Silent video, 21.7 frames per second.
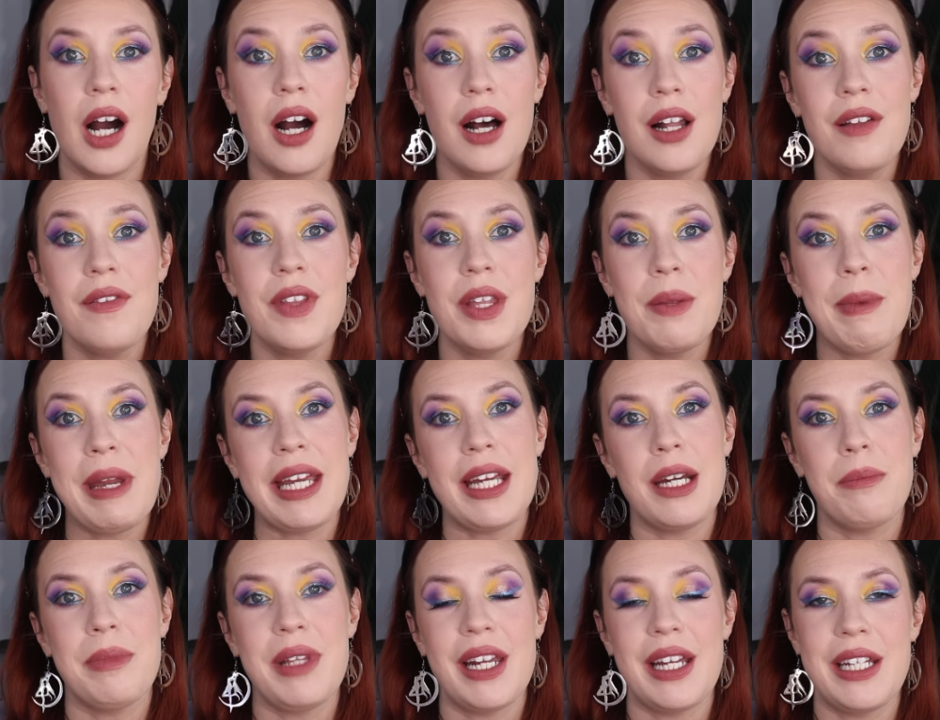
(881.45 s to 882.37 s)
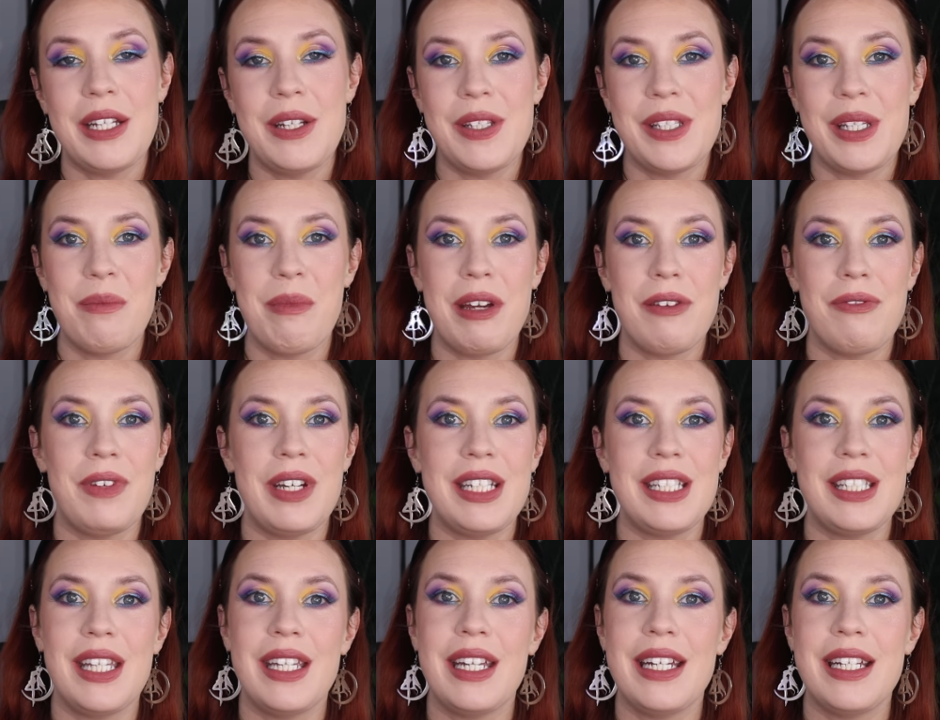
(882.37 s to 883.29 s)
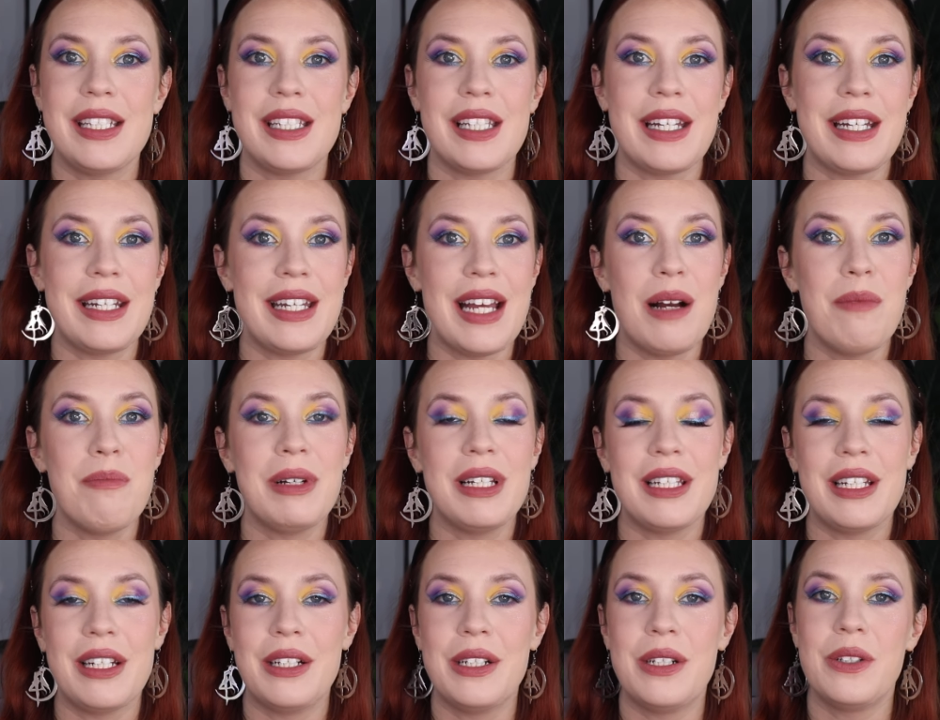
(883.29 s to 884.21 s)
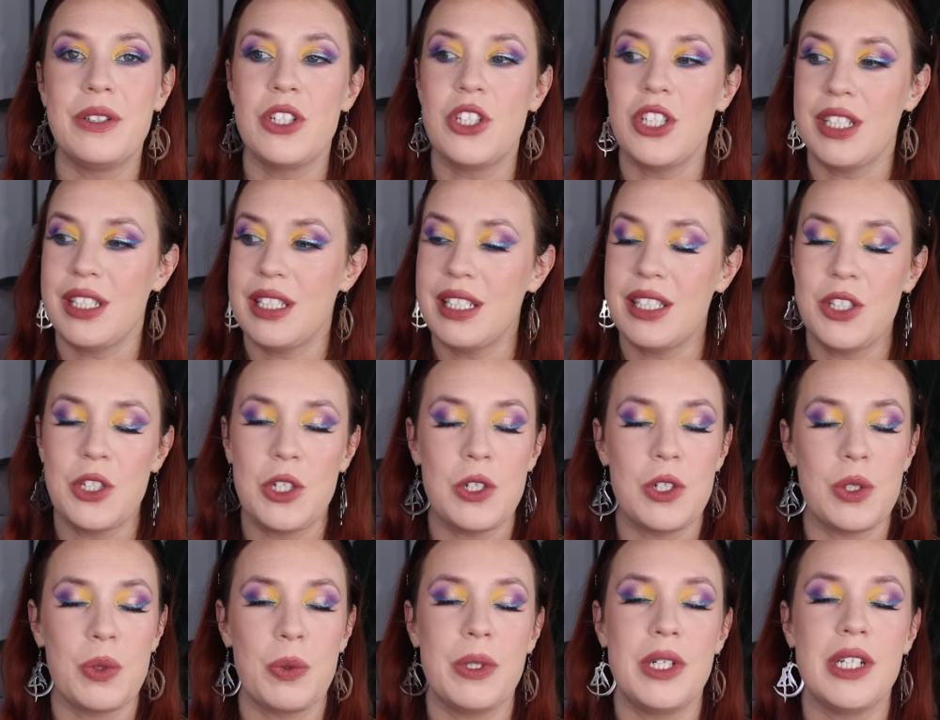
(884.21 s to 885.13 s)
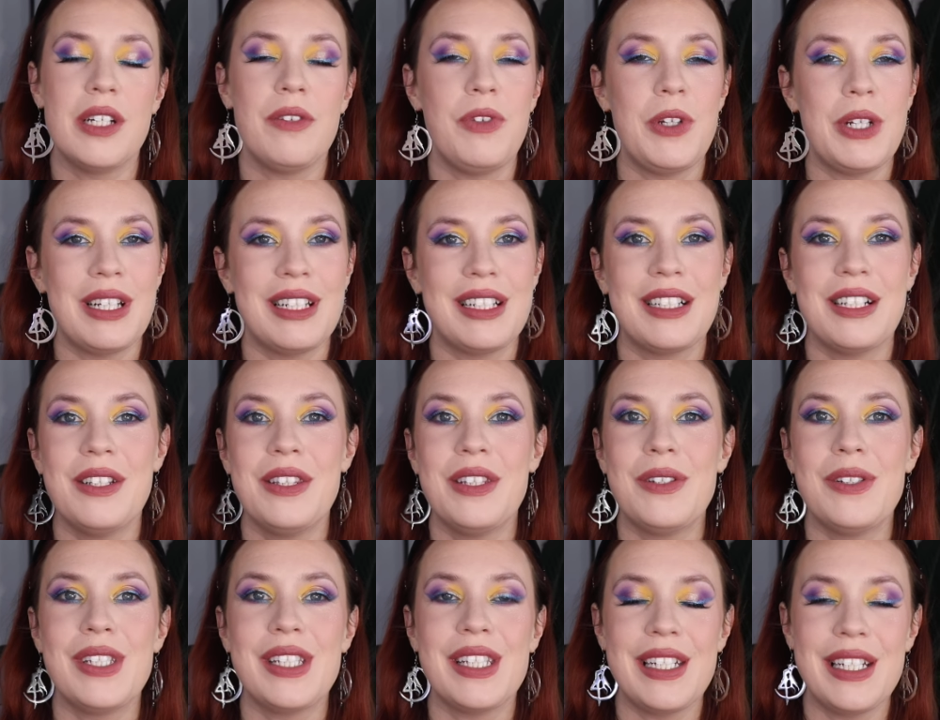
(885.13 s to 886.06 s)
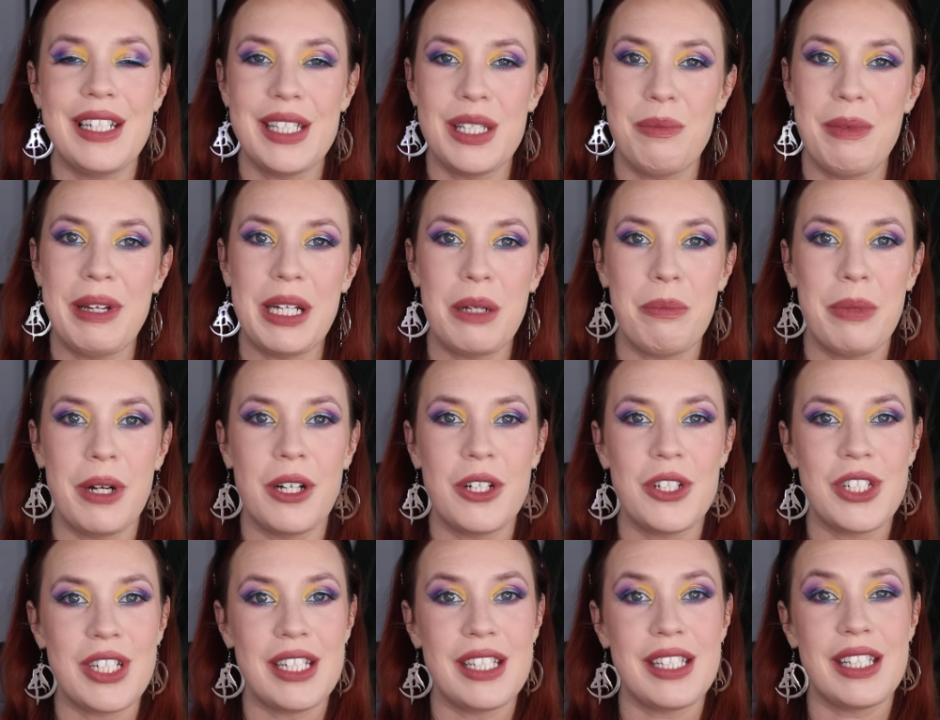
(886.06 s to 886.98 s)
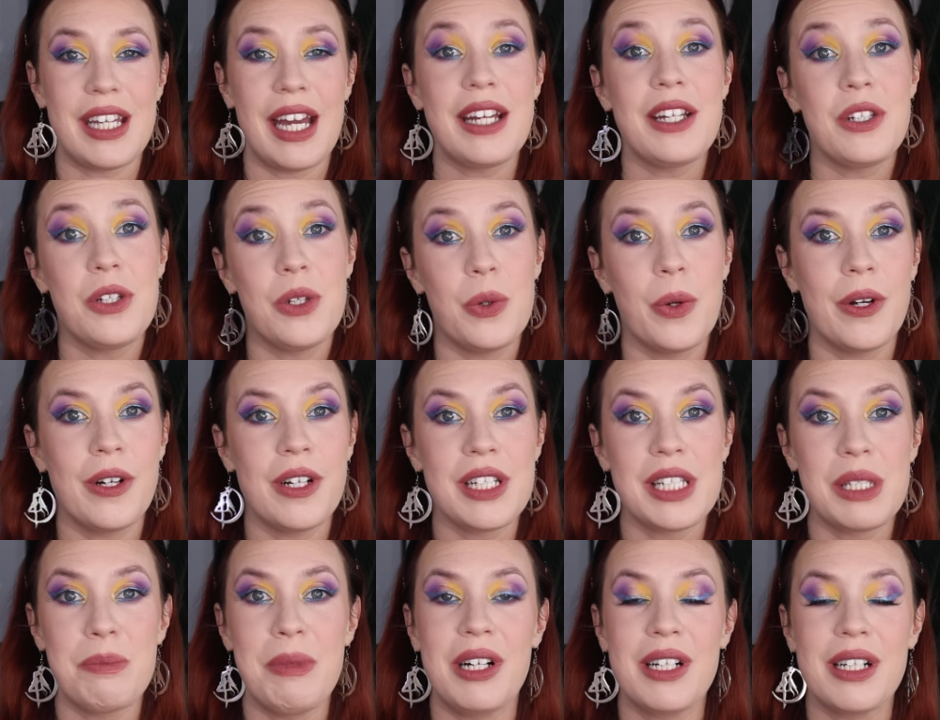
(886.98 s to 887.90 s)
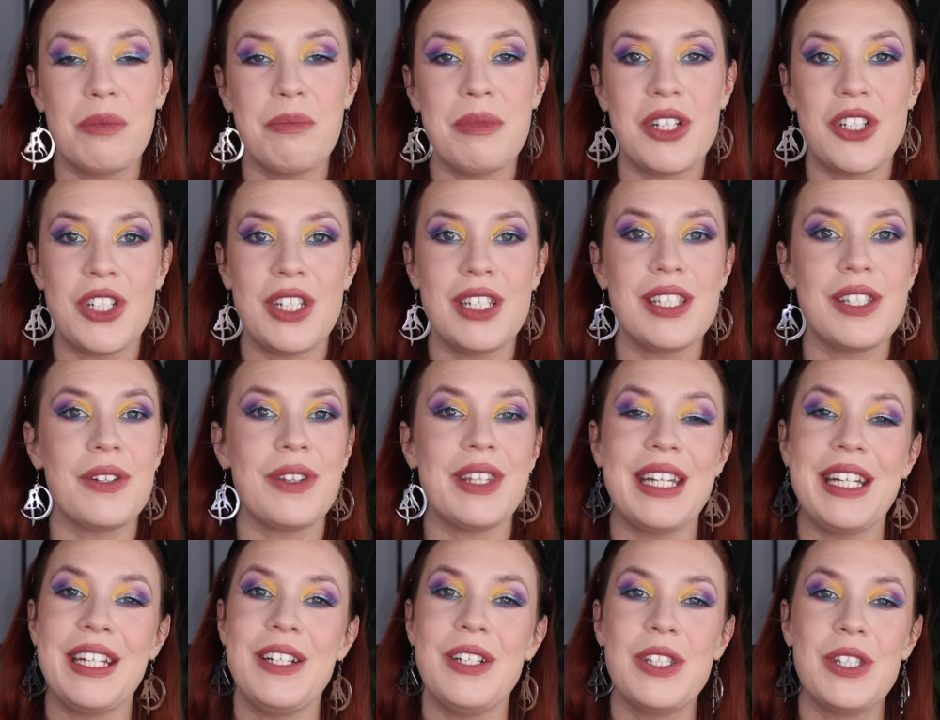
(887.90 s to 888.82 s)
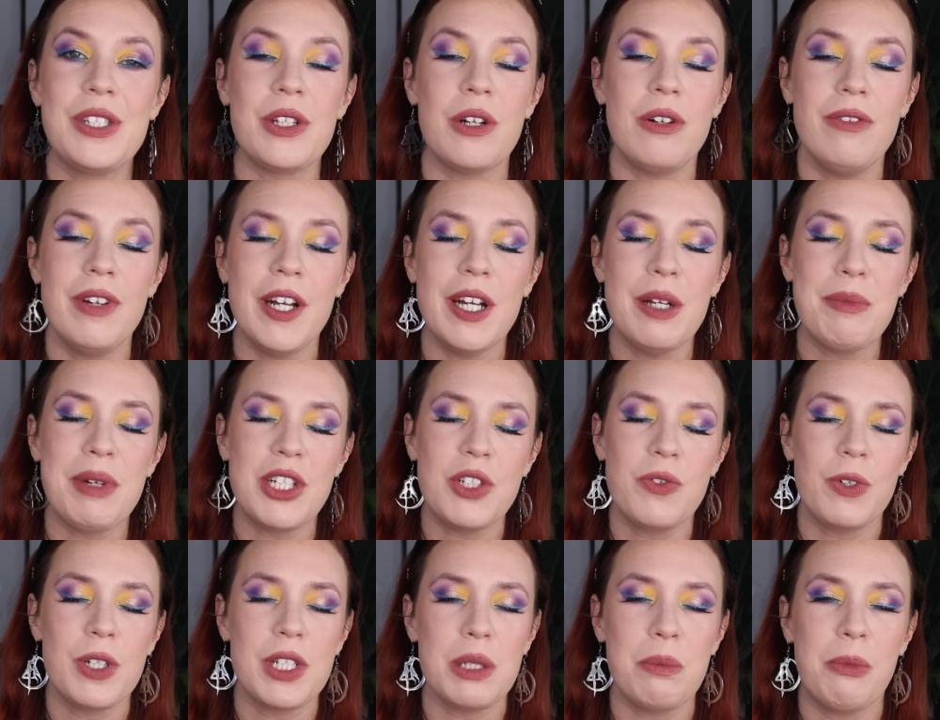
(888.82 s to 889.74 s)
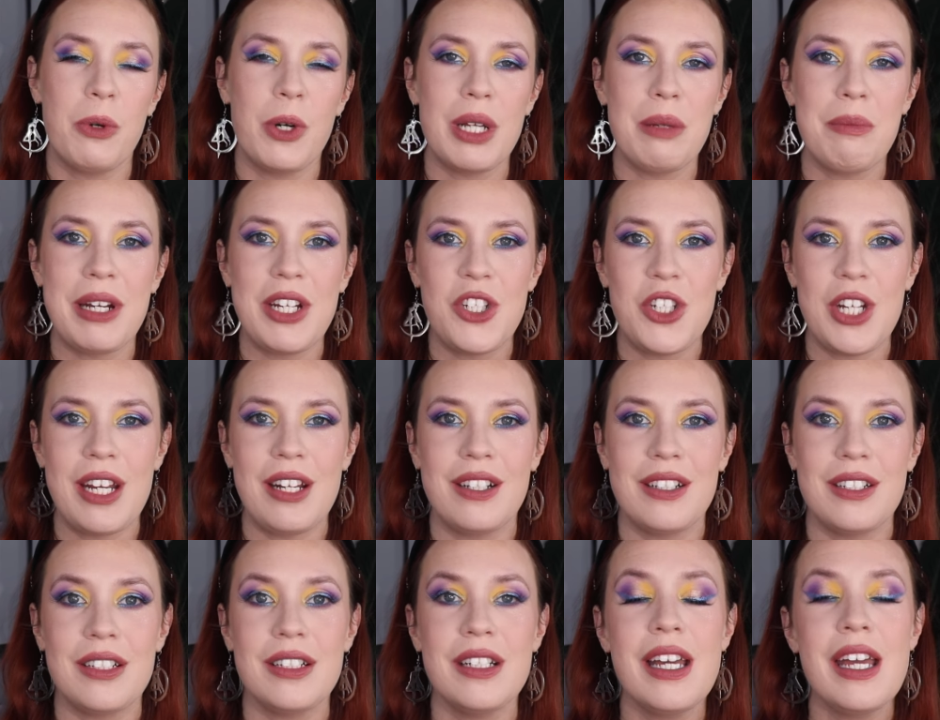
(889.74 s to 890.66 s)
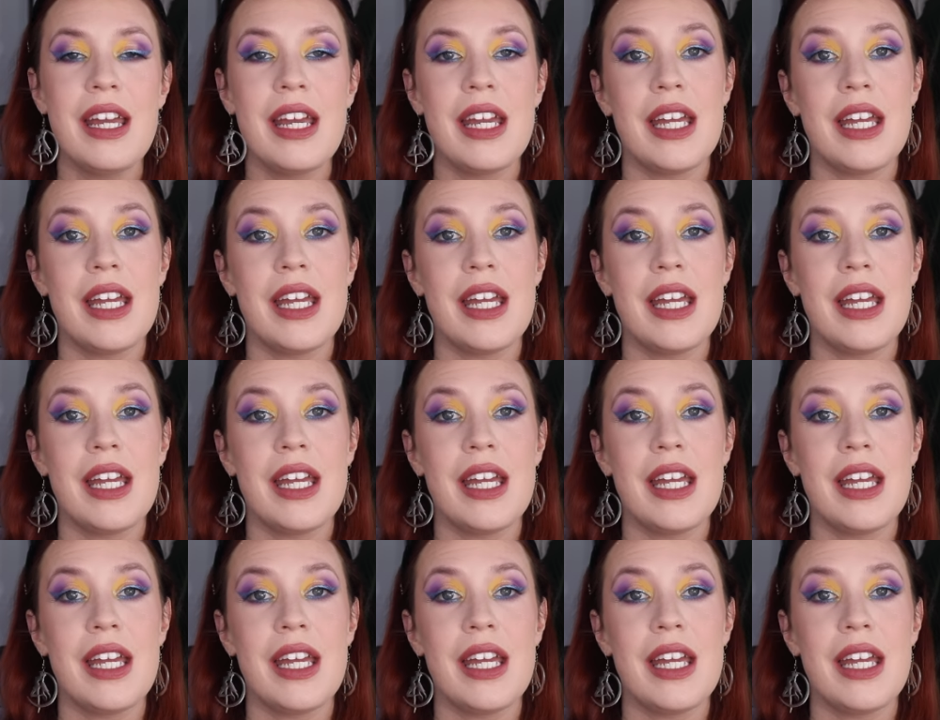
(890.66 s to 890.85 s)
All of the makeup that I used on my face today is linked down below, just as usual. If you click on those links to make a purchase, I do earn a small commission, so thank you so very much for supporting my channel.